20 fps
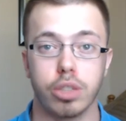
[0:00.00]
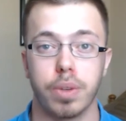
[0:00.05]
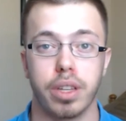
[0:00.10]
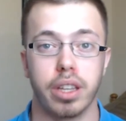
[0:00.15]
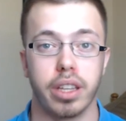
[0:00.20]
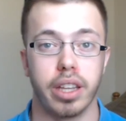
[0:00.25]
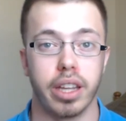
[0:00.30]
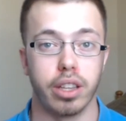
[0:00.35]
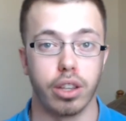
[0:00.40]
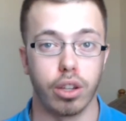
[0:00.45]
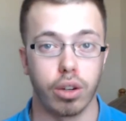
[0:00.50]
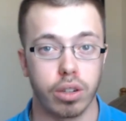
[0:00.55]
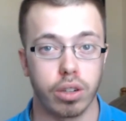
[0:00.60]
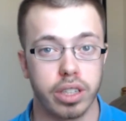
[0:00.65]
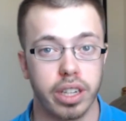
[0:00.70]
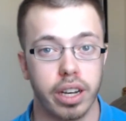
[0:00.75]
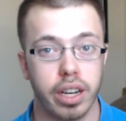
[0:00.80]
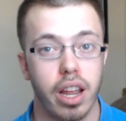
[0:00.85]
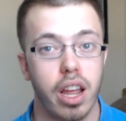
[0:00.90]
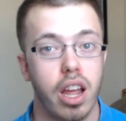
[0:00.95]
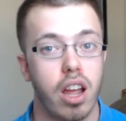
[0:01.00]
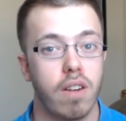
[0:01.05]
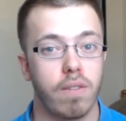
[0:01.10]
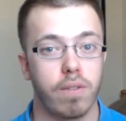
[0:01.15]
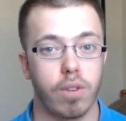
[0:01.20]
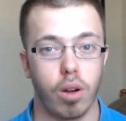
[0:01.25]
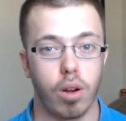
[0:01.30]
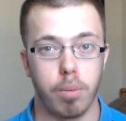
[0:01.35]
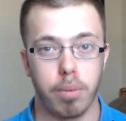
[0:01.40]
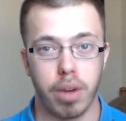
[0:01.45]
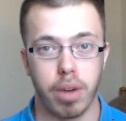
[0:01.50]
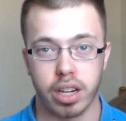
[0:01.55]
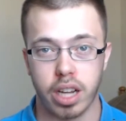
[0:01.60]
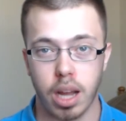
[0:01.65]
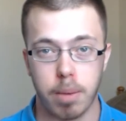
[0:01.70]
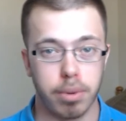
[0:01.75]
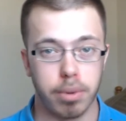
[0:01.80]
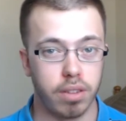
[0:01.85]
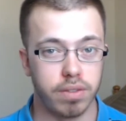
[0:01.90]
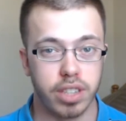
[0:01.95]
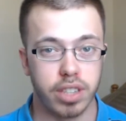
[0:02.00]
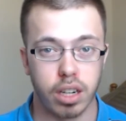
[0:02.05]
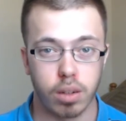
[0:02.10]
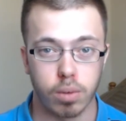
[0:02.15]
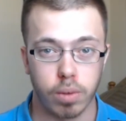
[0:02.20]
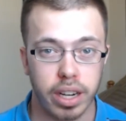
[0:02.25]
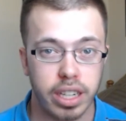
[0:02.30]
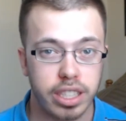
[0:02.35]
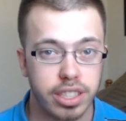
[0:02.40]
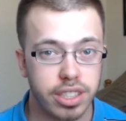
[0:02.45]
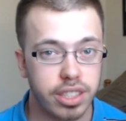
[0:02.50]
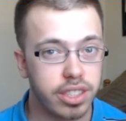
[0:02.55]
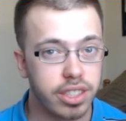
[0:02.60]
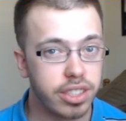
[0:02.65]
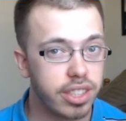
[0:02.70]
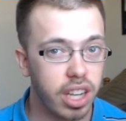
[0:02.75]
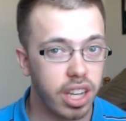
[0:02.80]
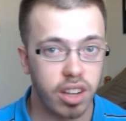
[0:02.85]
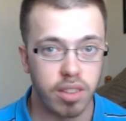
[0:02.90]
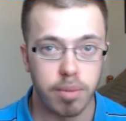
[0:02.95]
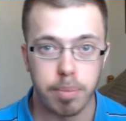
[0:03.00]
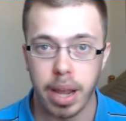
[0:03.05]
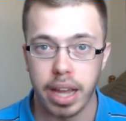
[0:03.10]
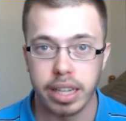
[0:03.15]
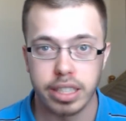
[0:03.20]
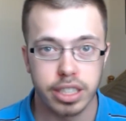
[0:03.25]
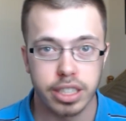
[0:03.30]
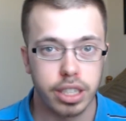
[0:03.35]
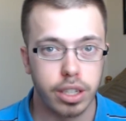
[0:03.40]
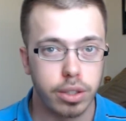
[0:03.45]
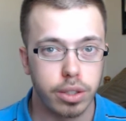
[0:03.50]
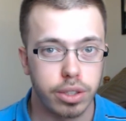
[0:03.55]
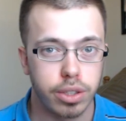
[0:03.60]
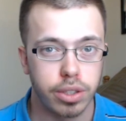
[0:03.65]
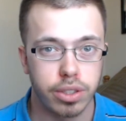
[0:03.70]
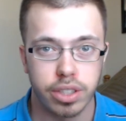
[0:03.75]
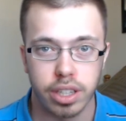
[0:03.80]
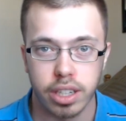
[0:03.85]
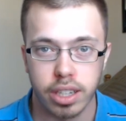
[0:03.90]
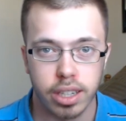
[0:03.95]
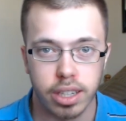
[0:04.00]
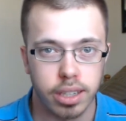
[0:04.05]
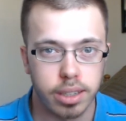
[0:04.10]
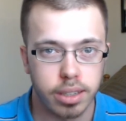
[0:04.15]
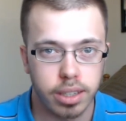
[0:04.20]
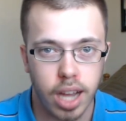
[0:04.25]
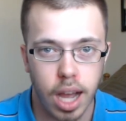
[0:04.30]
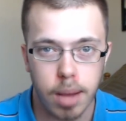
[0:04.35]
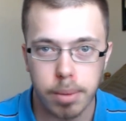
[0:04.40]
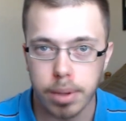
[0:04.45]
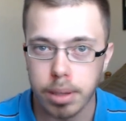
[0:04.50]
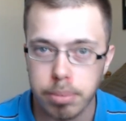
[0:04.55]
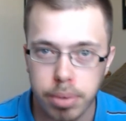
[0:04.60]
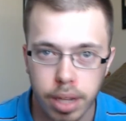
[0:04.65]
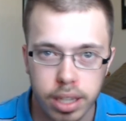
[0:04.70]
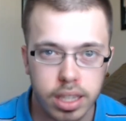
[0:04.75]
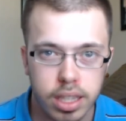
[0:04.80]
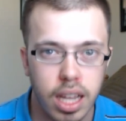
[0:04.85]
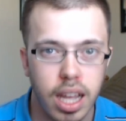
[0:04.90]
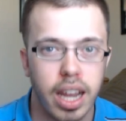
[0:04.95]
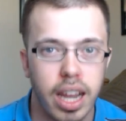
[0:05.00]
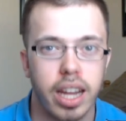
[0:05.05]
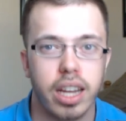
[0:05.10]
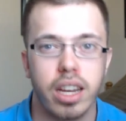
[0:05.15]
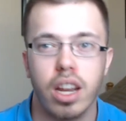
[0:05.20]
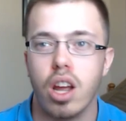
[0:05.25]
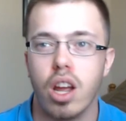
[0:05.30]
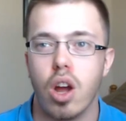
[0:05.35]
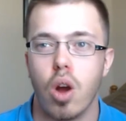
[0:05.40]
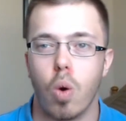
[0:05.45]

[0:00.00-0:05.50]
whether they learned it from a couple of generations of magic users in a goblin bloodline,